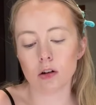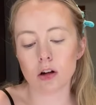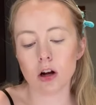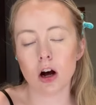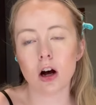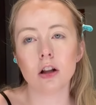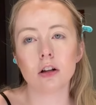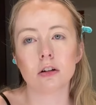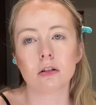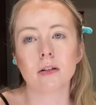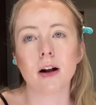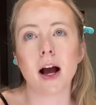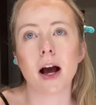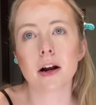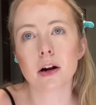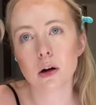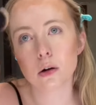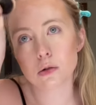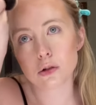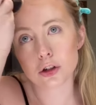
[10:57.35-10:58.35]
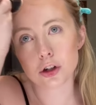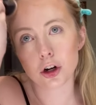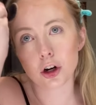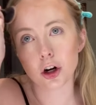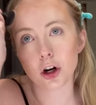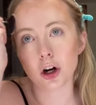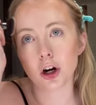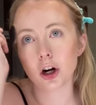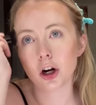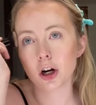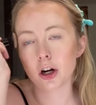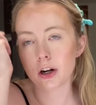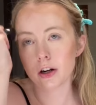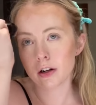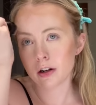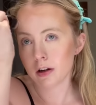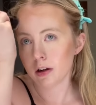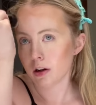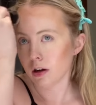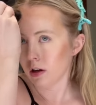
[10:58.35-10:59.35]
Colorado
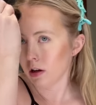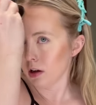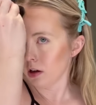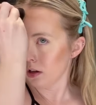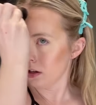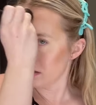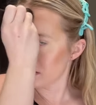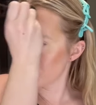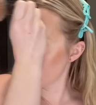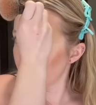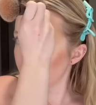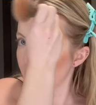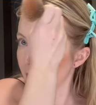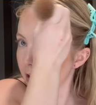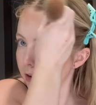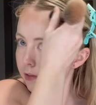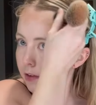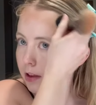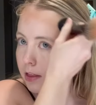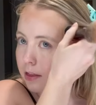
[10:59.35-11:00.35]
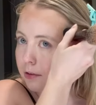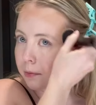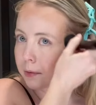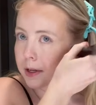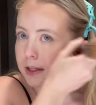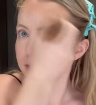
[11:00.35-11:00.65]
turn. So I have three